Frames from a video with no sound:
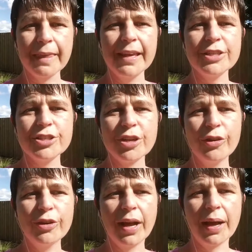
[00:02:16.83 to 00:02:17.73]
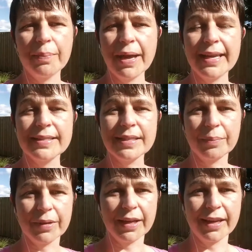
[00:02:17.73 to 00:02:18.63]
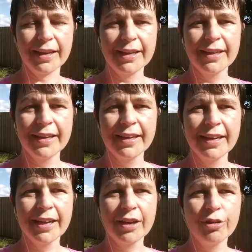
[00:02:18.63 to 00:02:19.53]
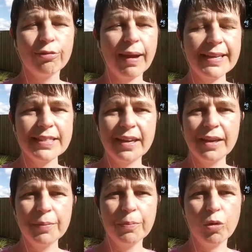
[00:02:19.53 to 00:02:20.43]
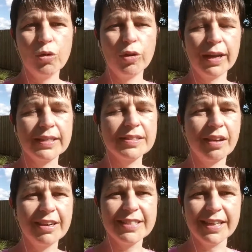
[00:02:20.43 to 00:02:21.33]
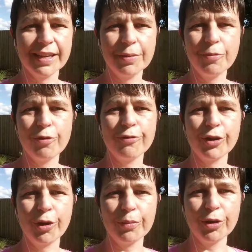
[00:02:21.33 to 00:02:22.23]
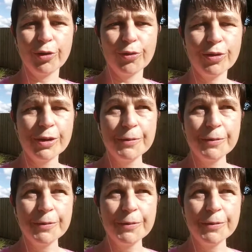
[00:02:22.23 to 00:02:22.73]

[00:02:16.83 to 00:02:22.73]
it showed up as something greater, more exciting, more phenomenal.